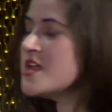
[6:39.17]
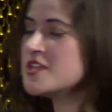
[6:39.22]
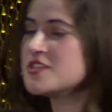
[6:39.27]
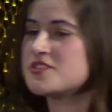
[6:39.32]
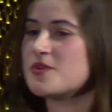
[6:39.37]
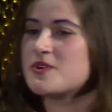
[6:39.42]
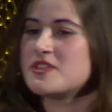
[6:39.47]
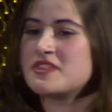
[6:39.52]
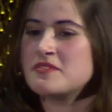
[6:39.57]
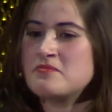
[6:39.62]

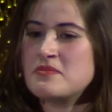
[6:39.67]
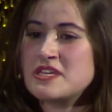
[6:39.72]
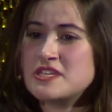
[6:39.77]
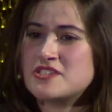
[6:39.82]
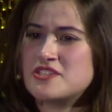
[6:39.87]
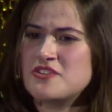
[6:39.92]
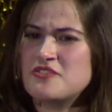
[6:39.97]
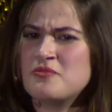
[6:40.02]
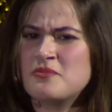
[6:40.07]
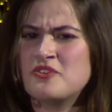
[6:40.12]
So, with the Me
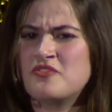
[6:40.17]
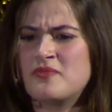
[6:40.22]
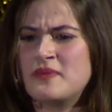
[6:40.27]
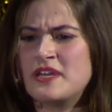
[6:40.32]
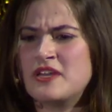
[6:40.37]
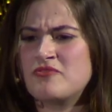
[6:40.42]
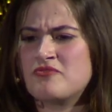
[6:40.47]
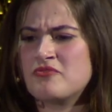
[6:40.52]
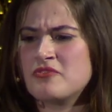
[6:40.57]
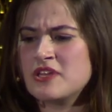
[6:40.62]
Too
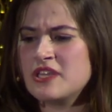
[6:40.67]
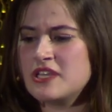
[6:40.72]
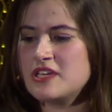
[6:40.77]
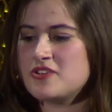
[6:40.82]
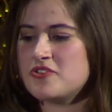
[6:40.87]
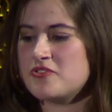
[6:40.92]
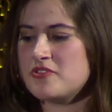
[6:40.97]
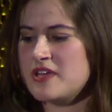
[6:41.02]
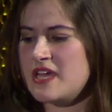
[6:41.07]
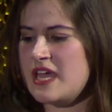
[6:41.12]
movement, it really
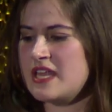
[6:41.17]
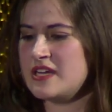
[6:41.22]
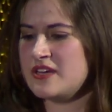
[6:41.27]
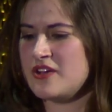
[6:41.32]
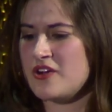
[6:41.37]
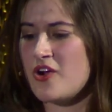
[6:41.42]
created